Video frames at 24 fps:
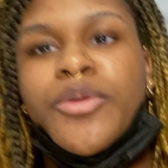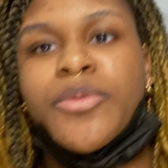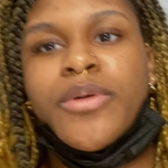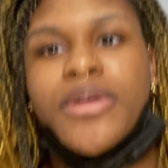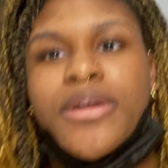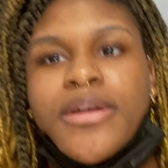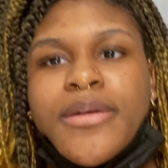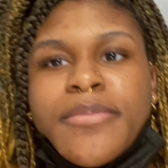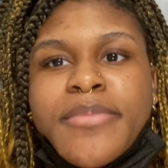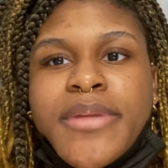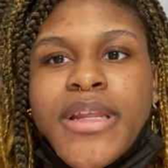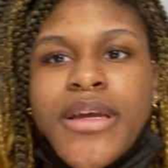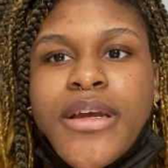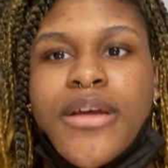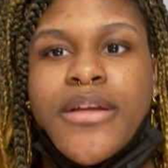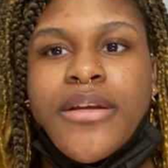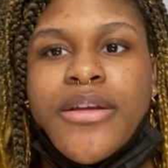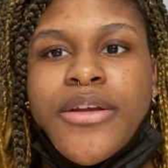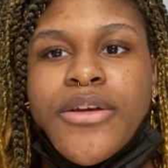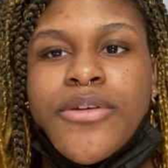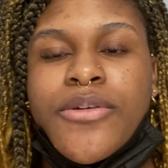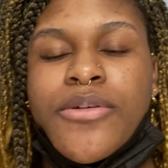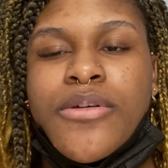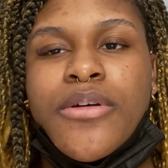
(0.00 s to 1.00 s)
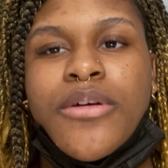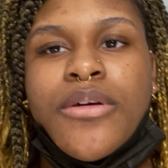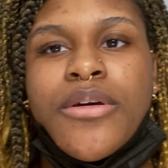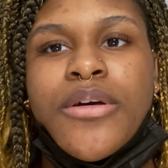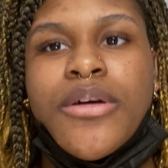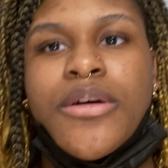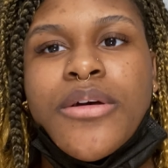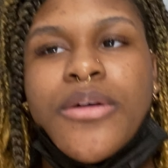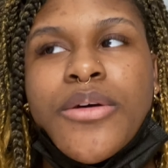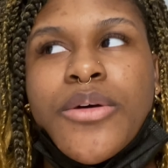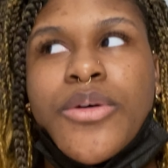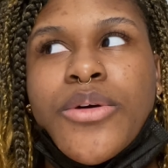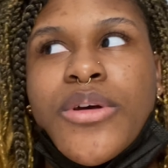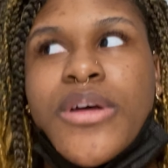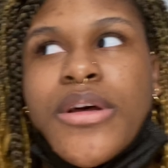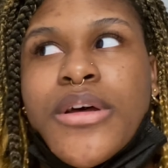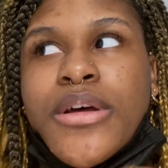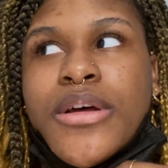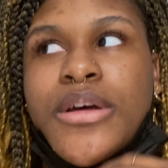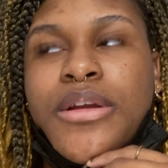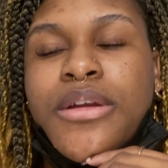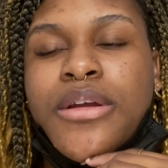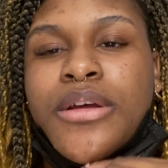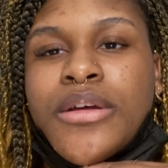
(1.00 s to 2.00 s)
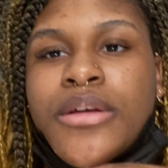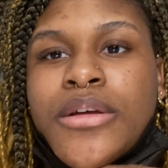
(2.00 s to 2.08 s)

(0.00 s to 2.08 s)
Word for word: all right, I'm laying here. Oh, God.